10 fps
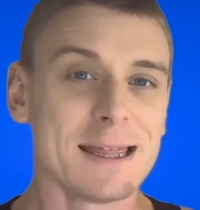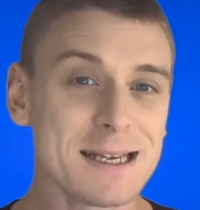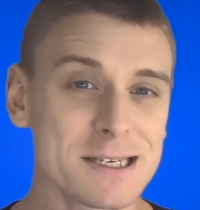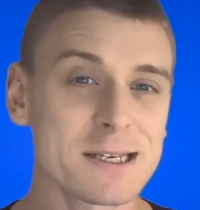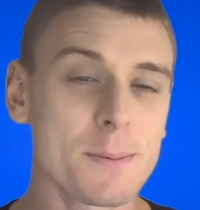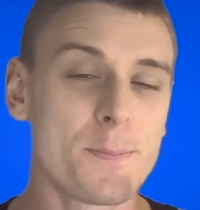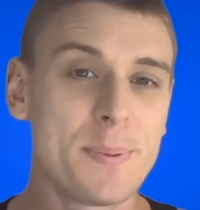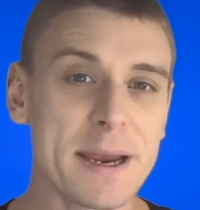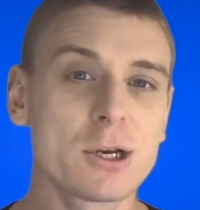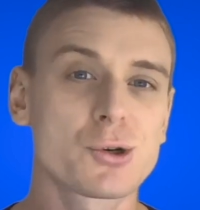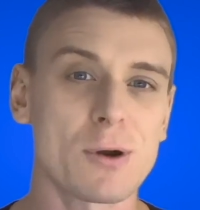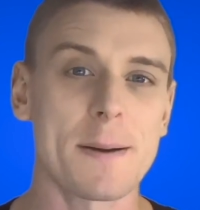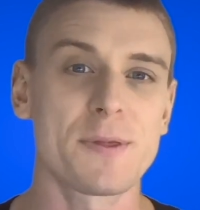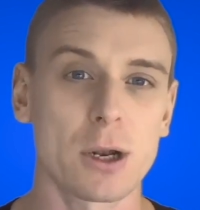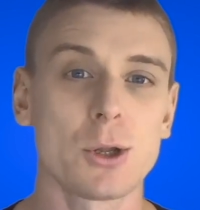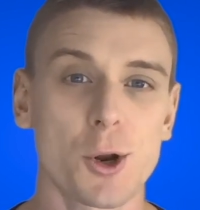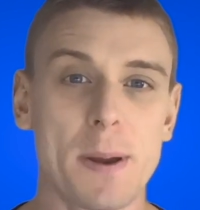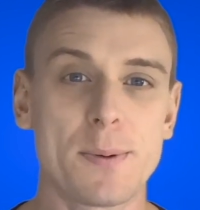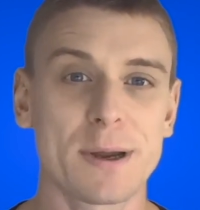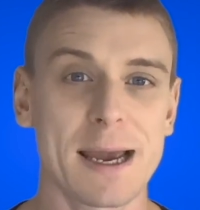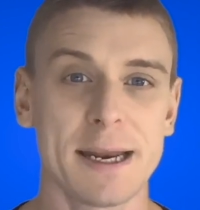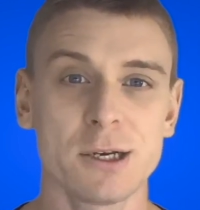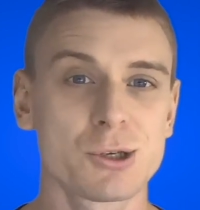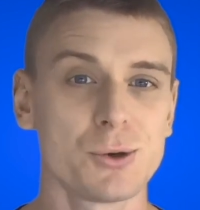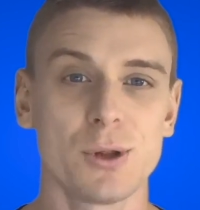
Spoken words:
This is a big trap that a lot of people get into.